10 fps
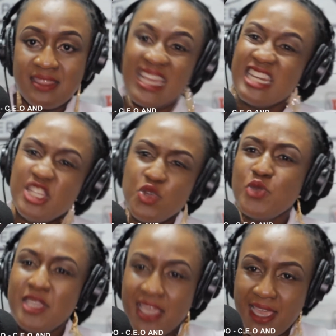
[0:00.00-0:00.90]
The new
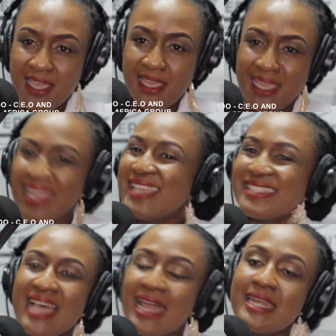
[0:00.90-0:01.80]
year
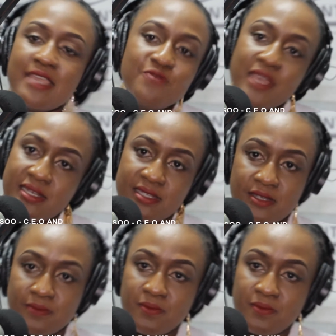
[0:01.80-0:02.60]
is an event.